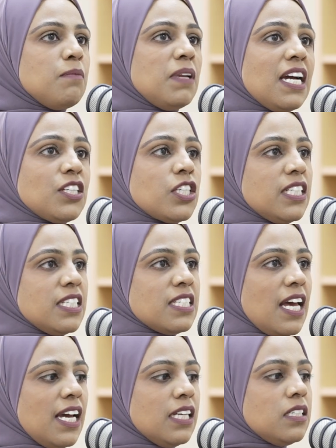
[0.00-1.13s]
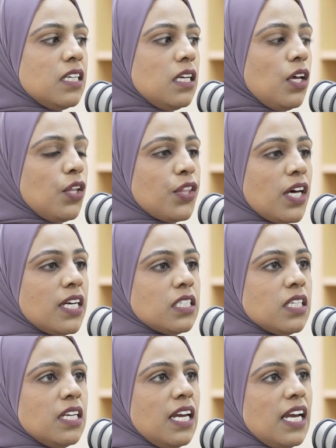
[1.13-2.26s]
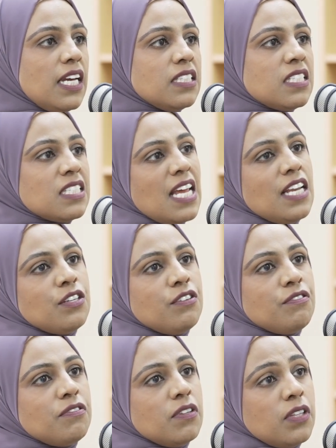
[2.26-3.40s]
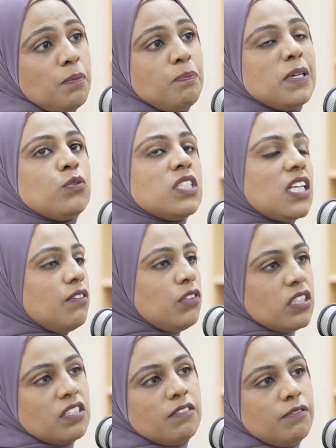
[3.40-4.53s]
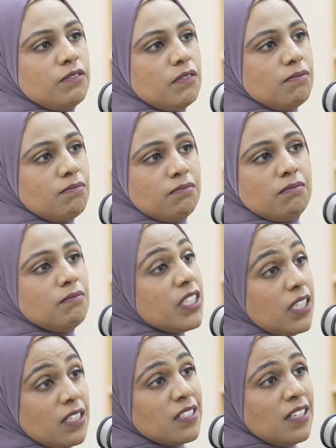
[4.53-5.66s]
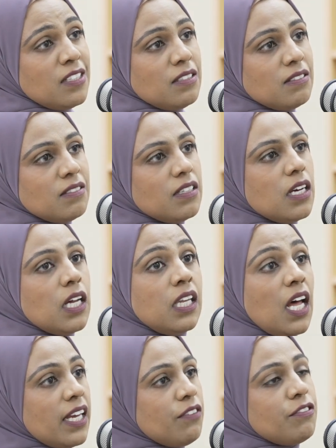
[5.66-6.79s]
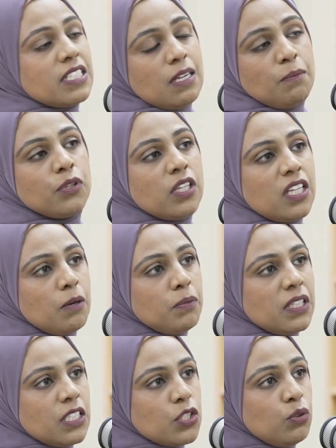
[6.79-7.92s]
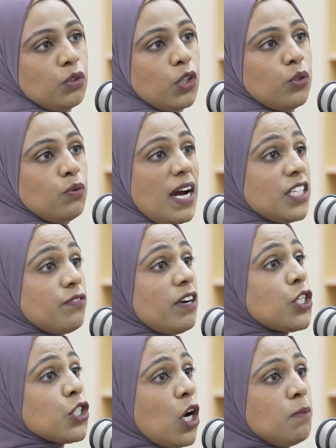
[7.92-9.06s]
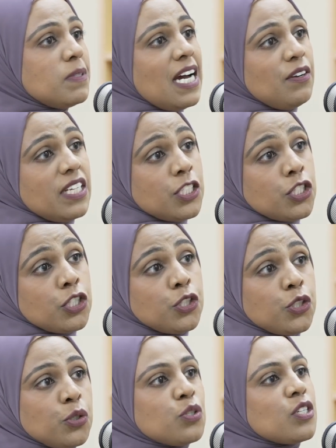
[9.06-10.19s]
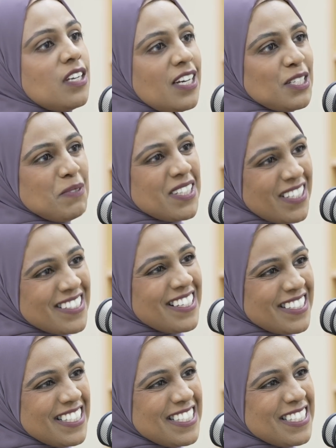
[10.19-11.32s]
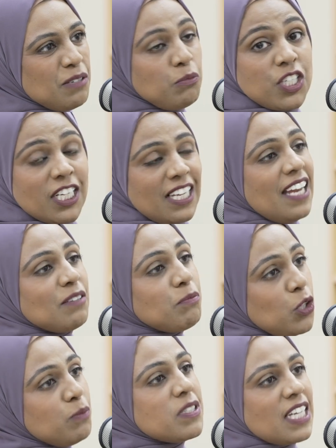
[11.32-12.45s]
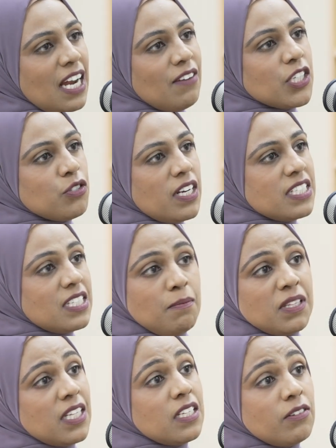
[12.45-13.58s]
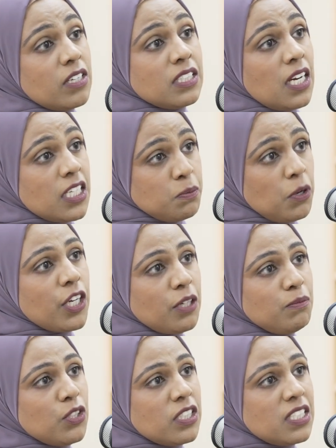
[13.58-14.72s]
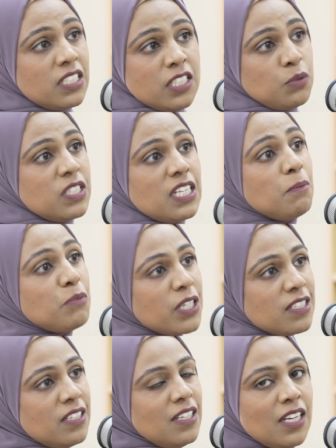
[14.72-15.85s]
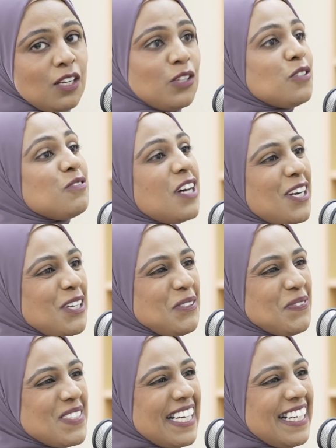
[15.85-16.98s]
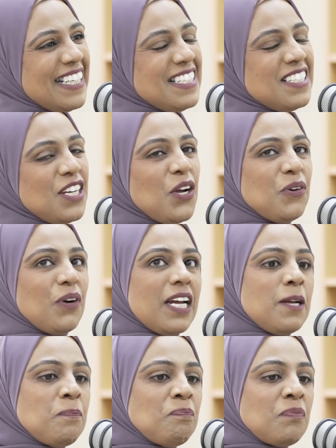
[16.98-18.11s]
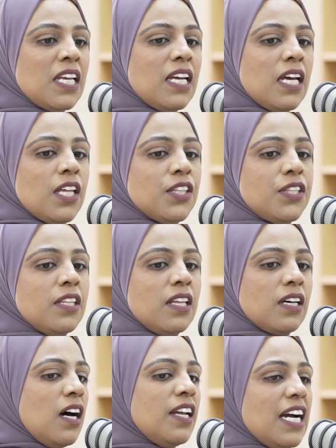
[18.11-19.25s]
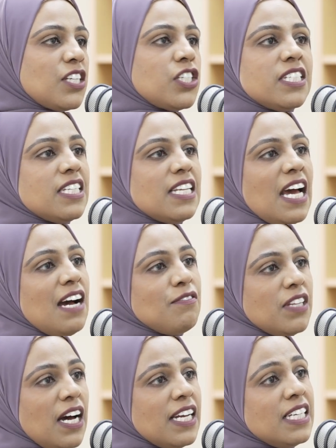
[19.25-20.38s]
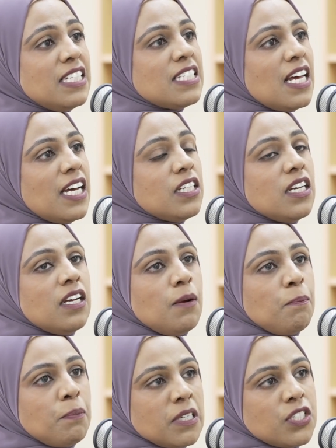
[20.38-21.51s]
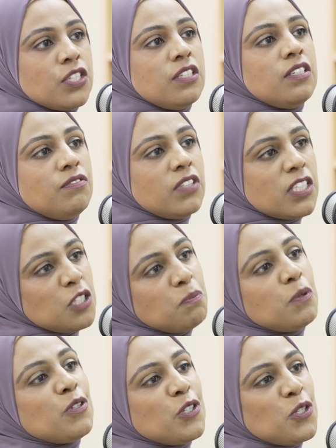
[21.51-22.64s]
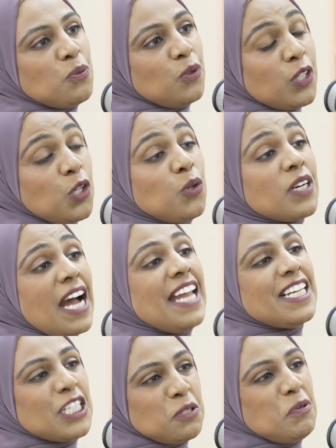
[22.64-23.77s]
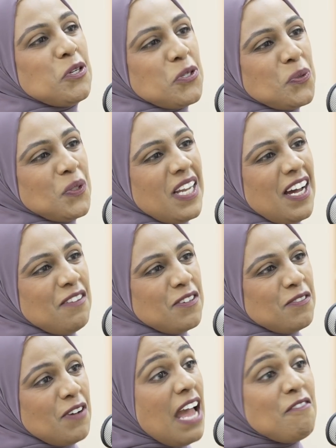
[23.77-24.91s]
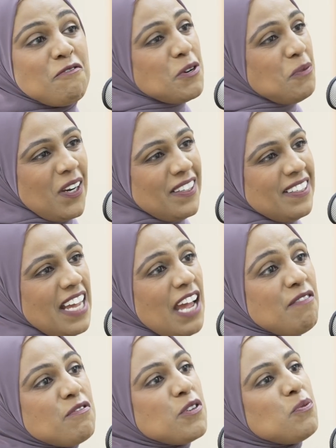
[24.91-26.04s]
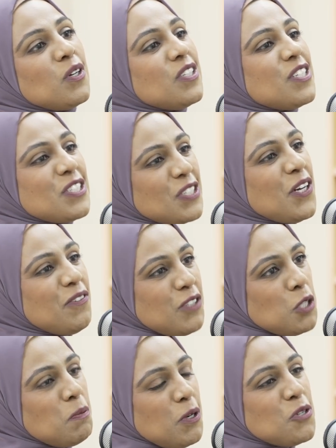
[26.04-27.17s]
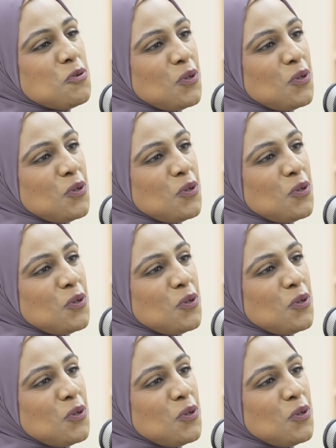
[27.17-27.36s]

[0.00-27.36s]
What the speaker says: and actually said that instead of the building of lots of madrasas, like, for example, the Deobandi school, who had a very top-down institutionalized madrasa system, which again comes to characterize them in the diasporic communities, as we see in Britain, lots of Dar al-Ulums here, right? Khan actually didn't have that. He said, preserve the organic spiritual life of everyone. Everyone deserves a spiritual